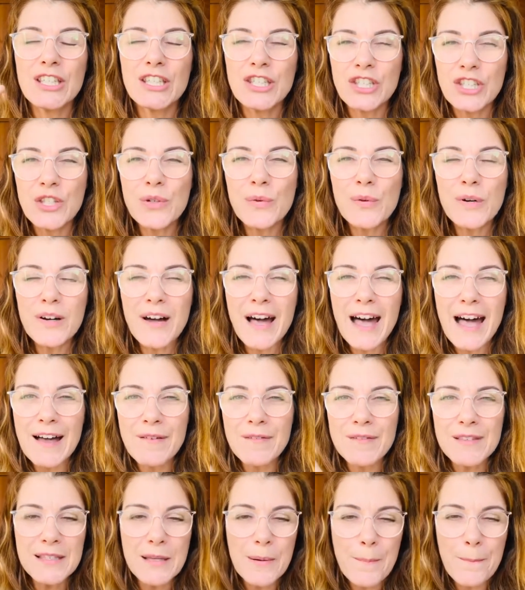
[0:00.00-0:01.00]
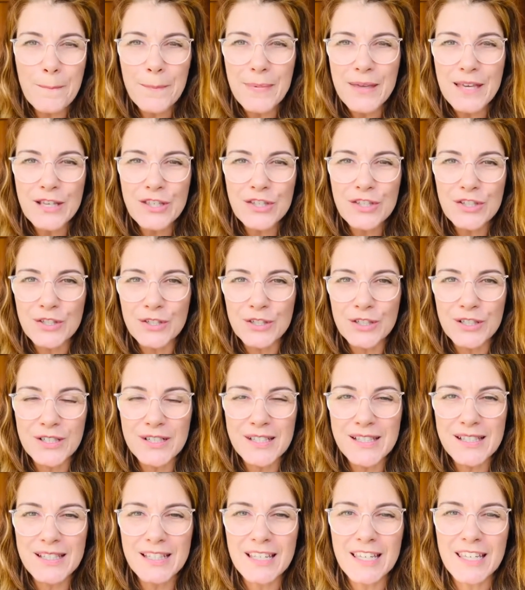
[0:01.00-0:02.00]
You will have some
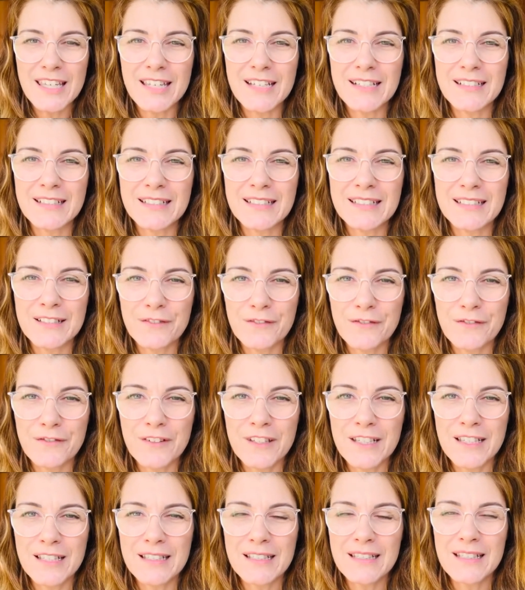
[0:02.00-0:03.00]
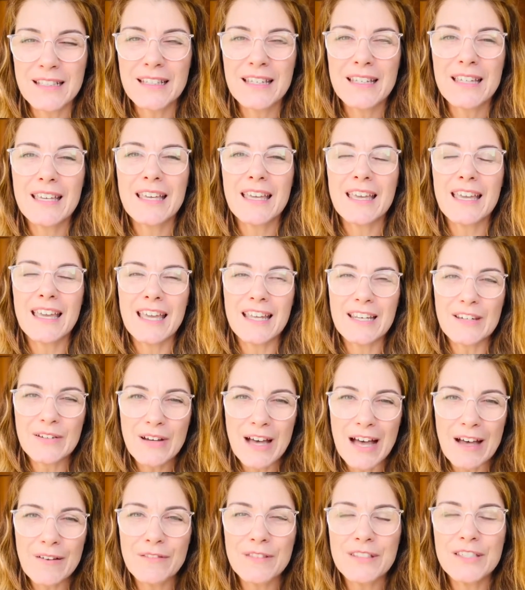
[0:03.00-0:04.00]
pictures here in the feed and you
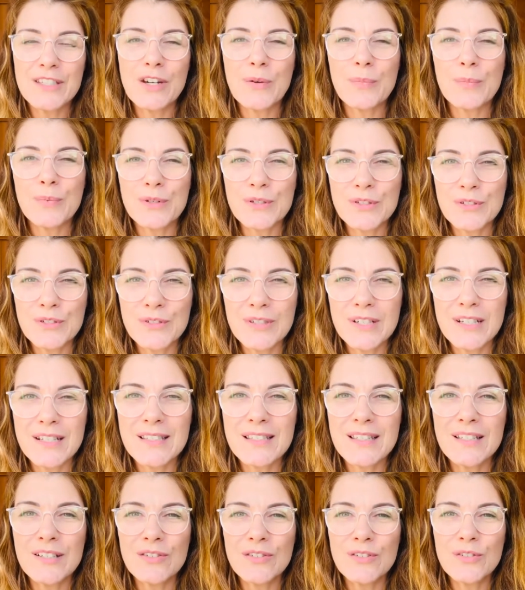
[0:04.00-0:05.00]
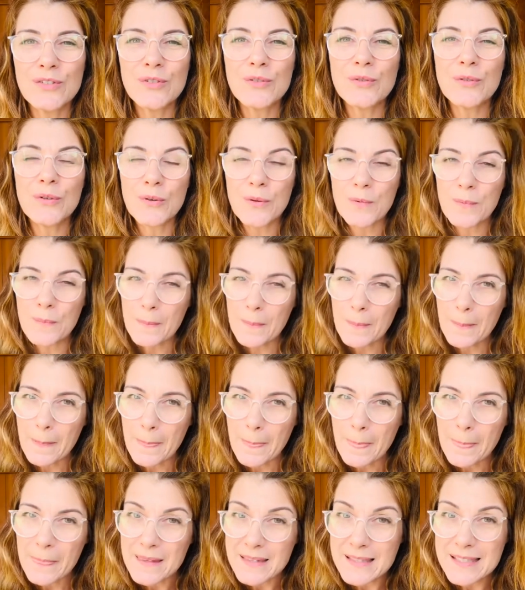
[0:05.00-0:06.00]
have the opportunity to
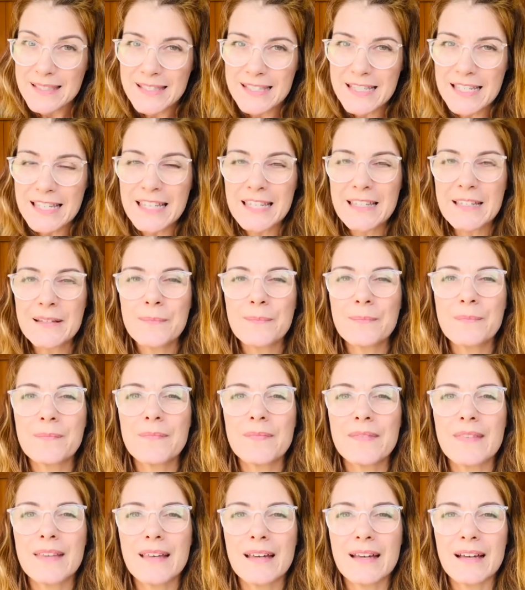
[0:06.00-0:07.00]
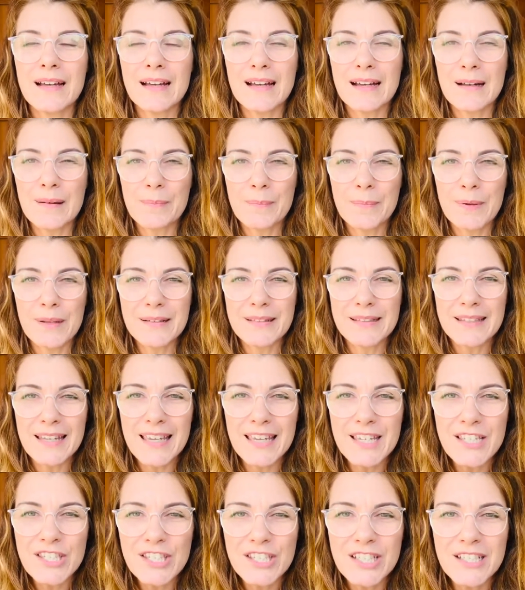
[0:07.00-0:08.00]
see a
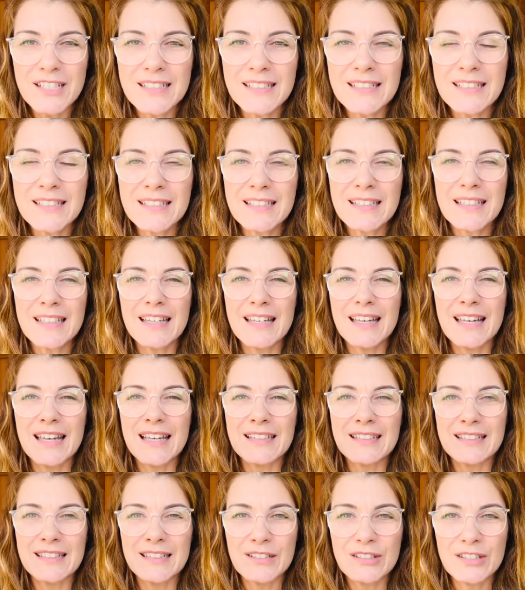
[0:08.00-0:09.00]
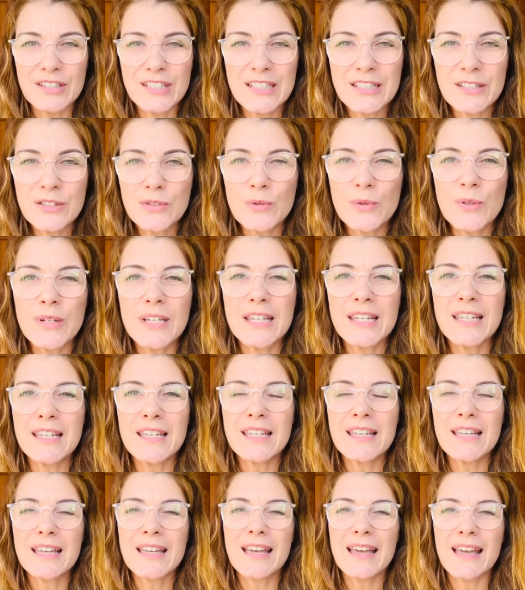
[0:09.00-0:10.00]
plantation and the tea
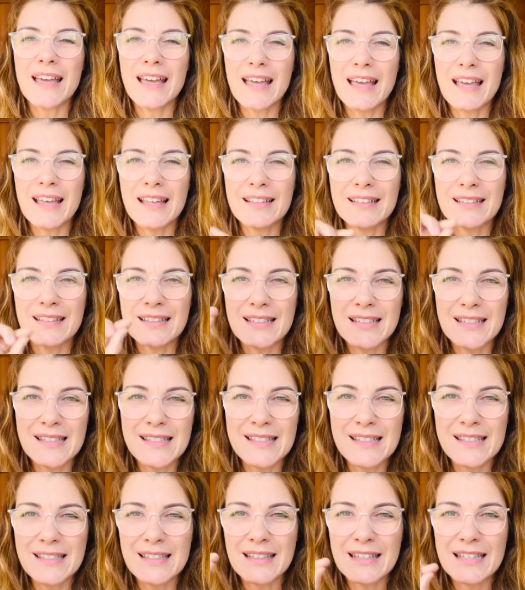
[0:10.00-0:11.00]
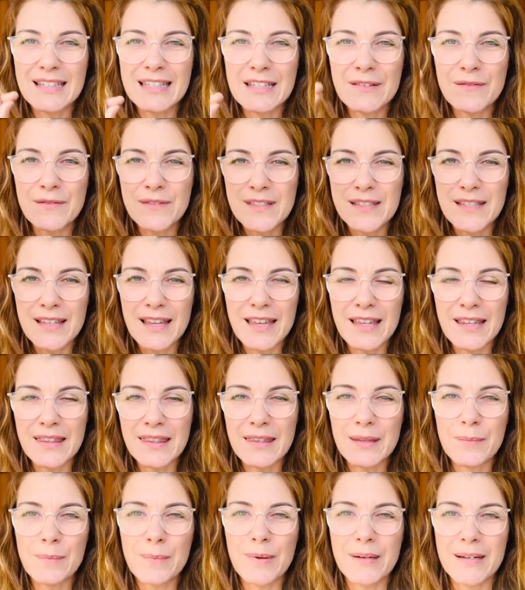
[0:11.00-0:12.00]
tree and these leaves
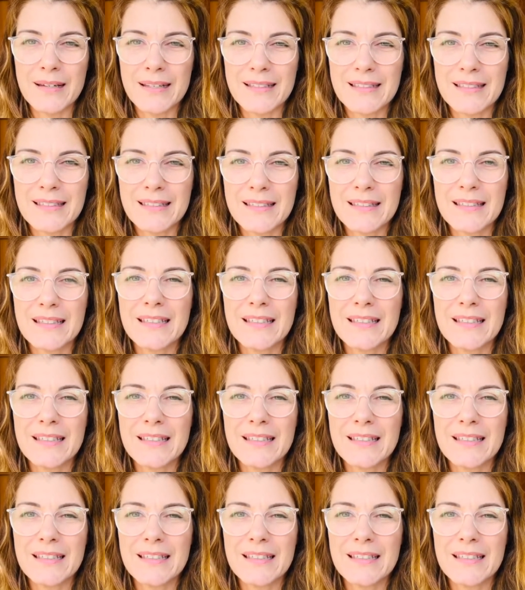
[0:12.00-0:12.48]
and the bud,